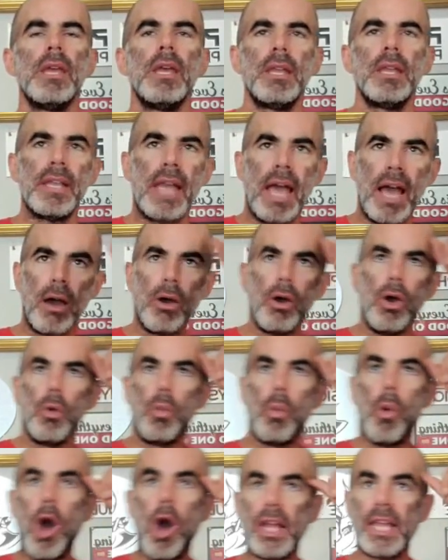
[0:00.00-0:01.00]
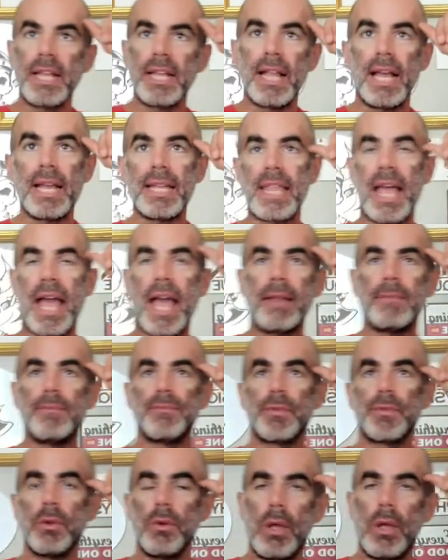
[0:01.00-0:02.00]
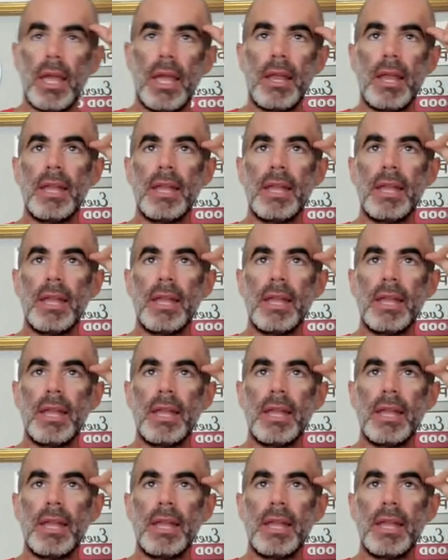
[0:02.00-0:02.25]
Now, walking like that and,